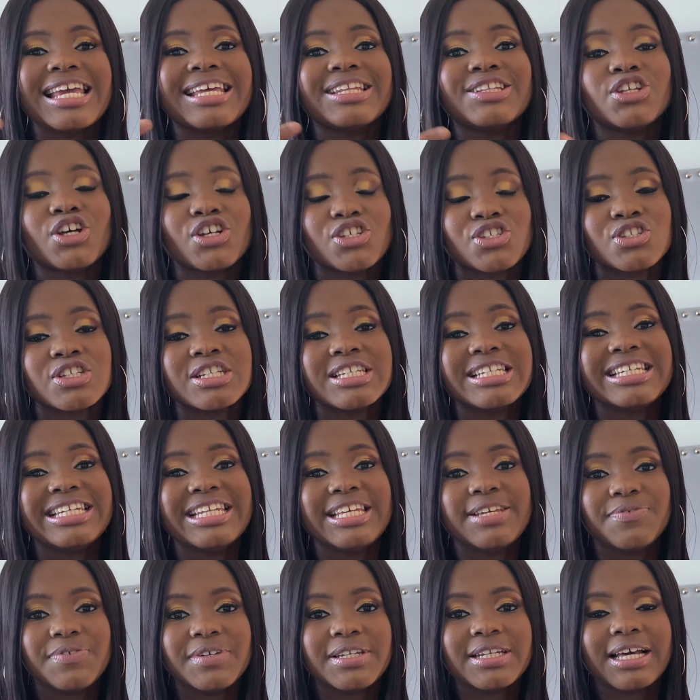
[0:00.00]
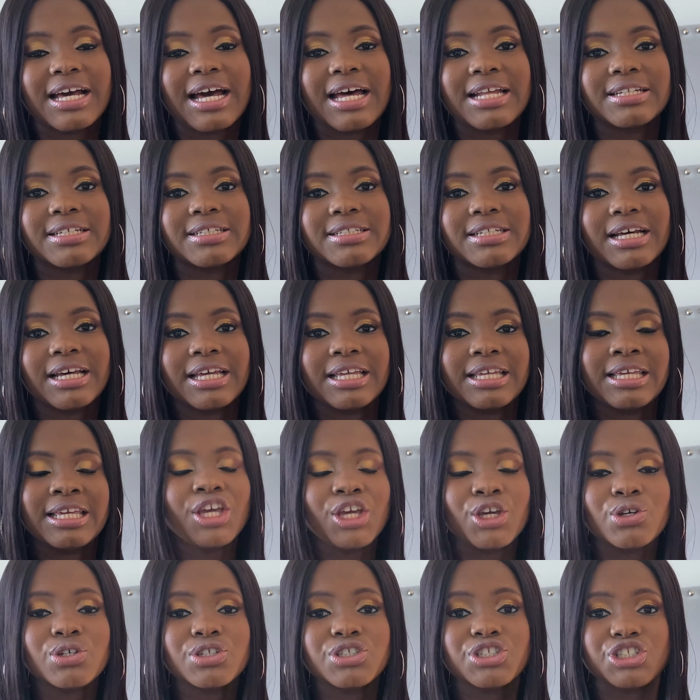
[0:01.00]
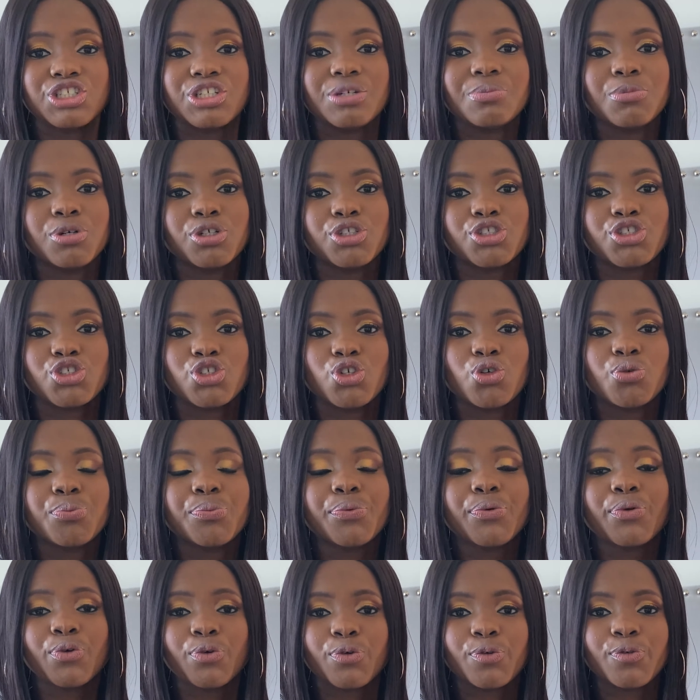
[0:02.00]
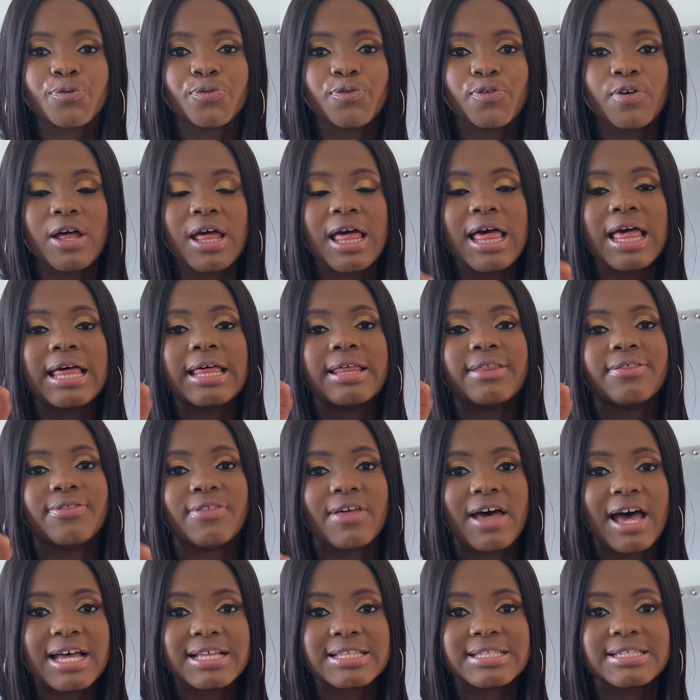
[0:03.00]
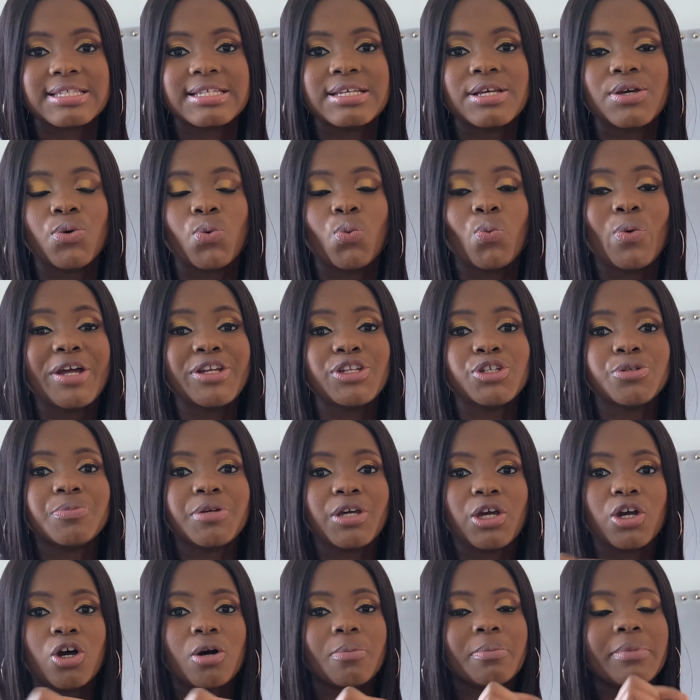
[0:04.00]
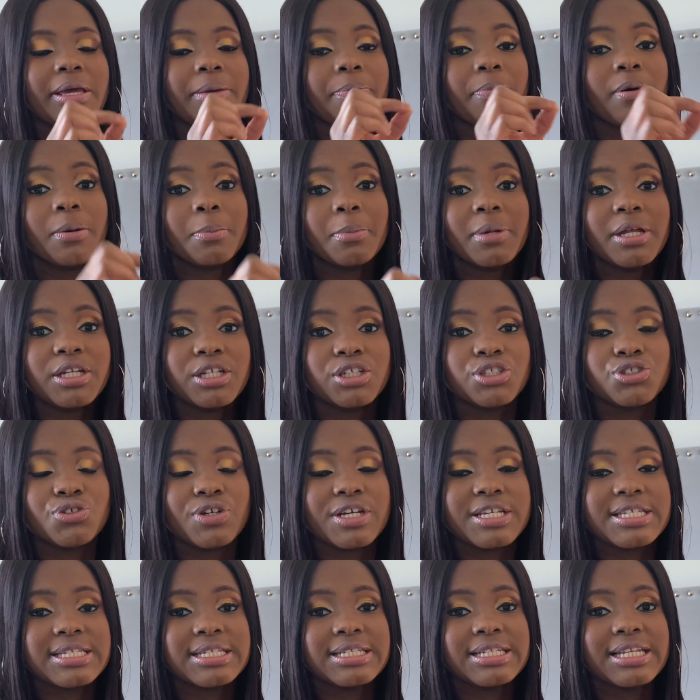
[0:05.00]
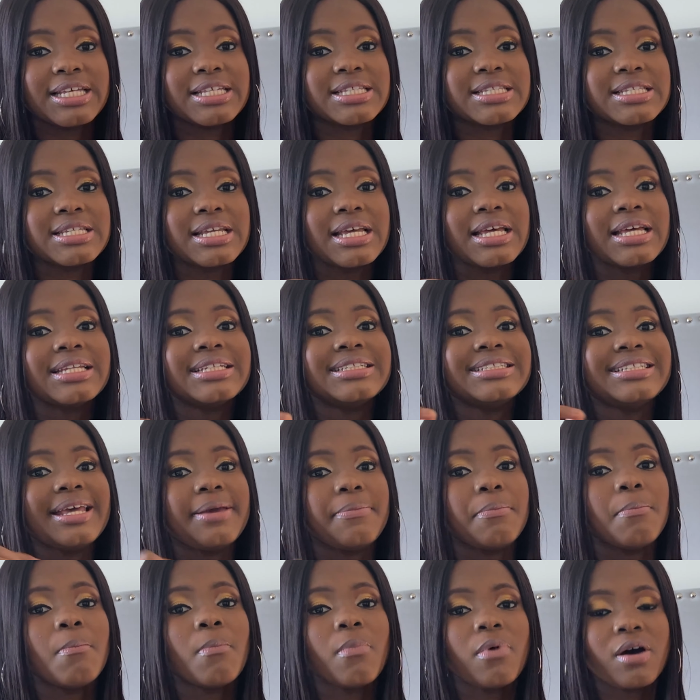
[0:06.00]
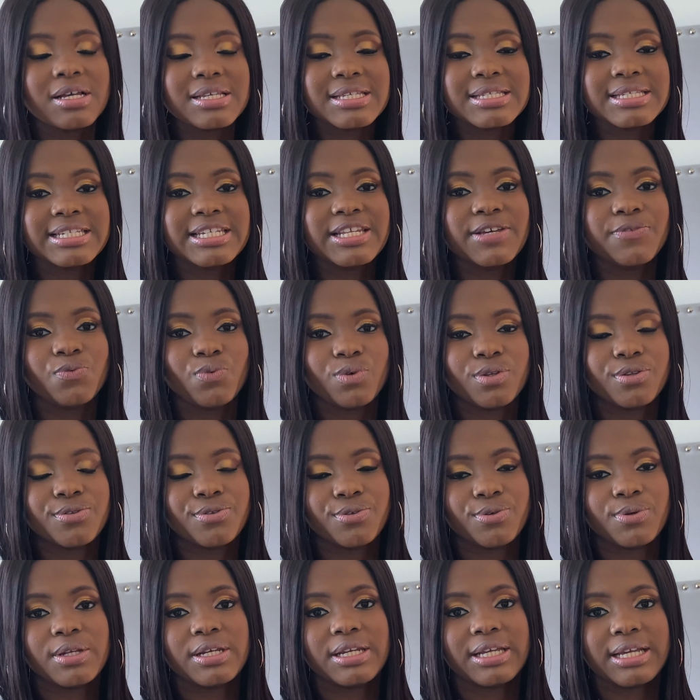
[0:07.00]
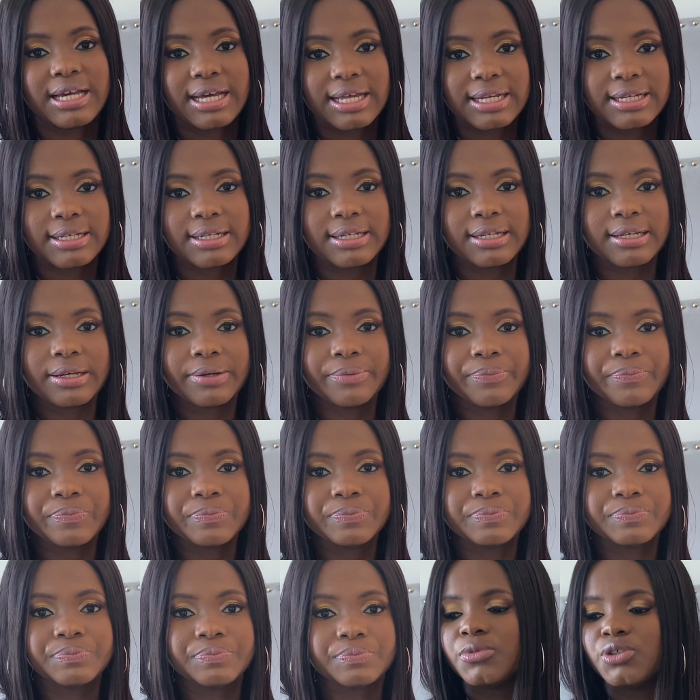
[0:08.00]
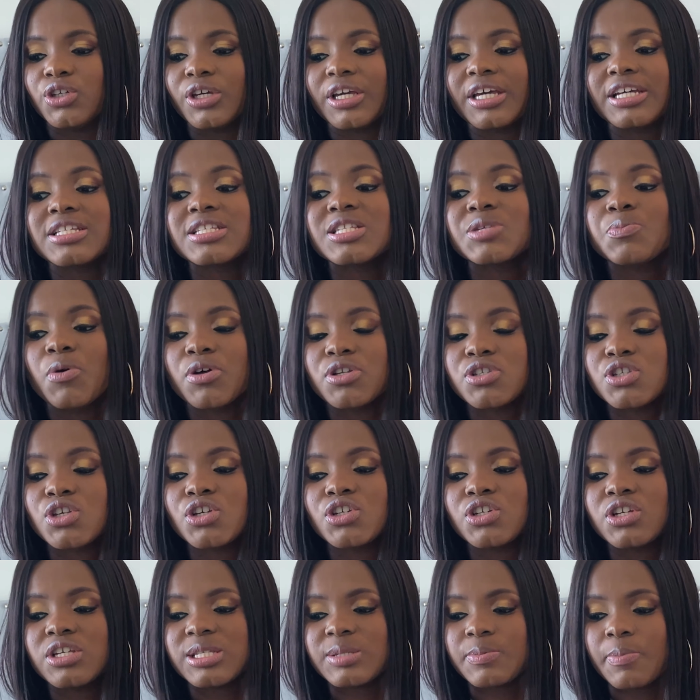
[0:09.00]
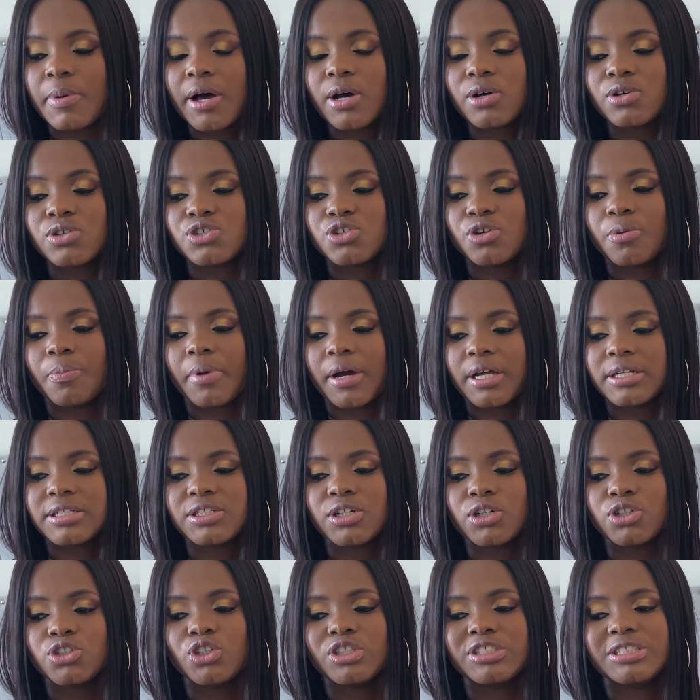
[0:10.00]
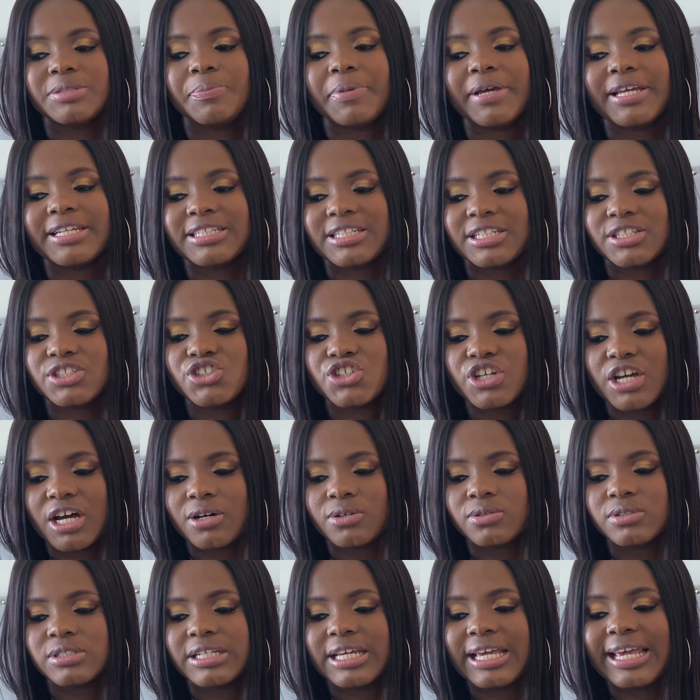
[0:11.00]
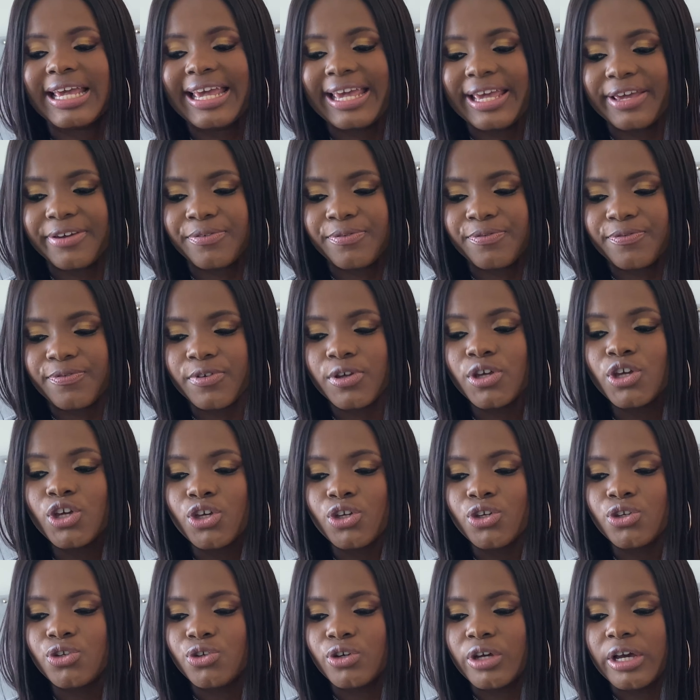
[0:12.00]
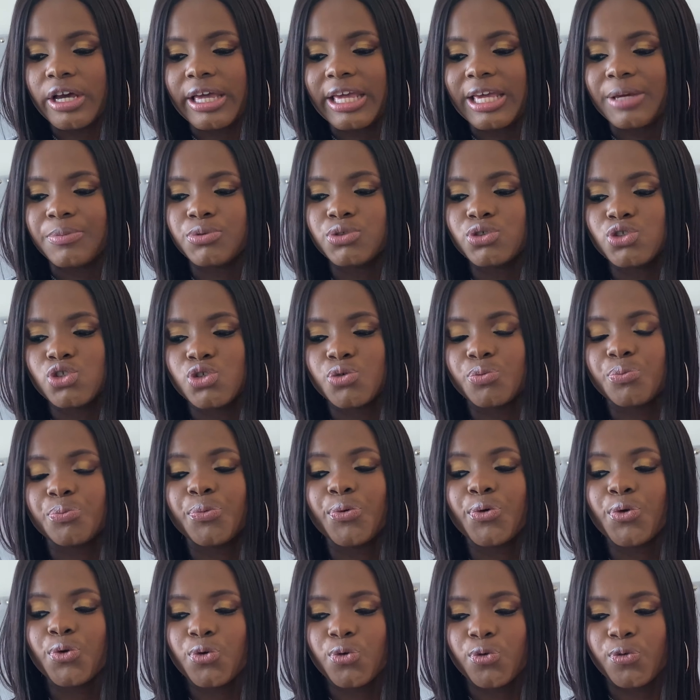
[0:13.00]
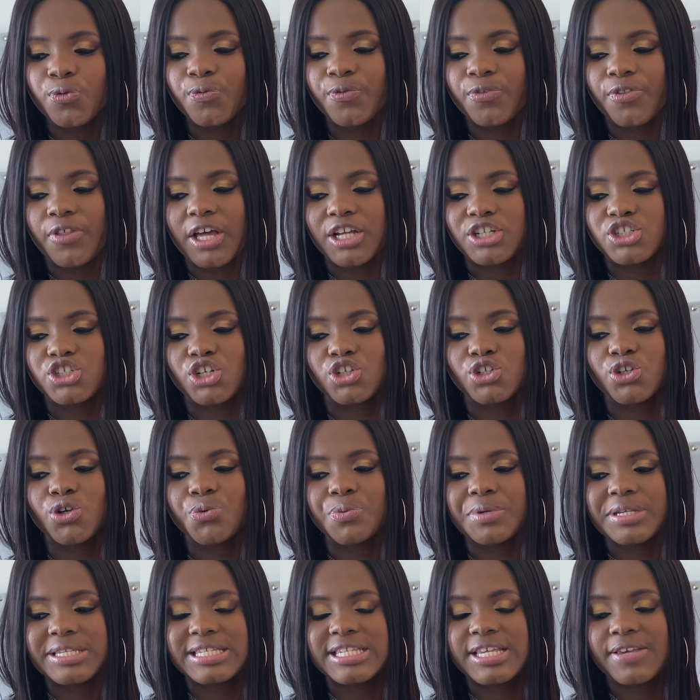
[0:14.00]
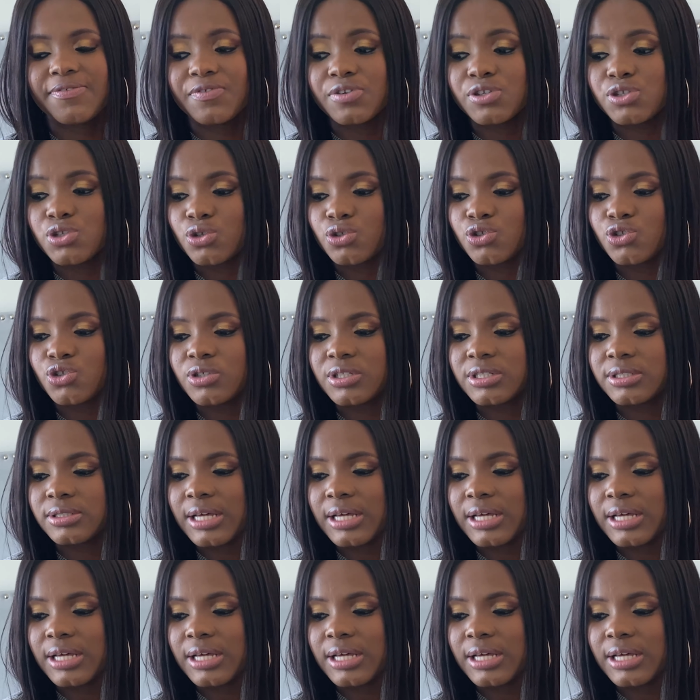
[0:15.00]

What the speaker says: doesn't live in Canada, he or she must show proof that when you become a permanent resident, they must live with you in Canada. You can sponsor your spouse, your partner, or your dependent child if you are able to prove that you're not receiving social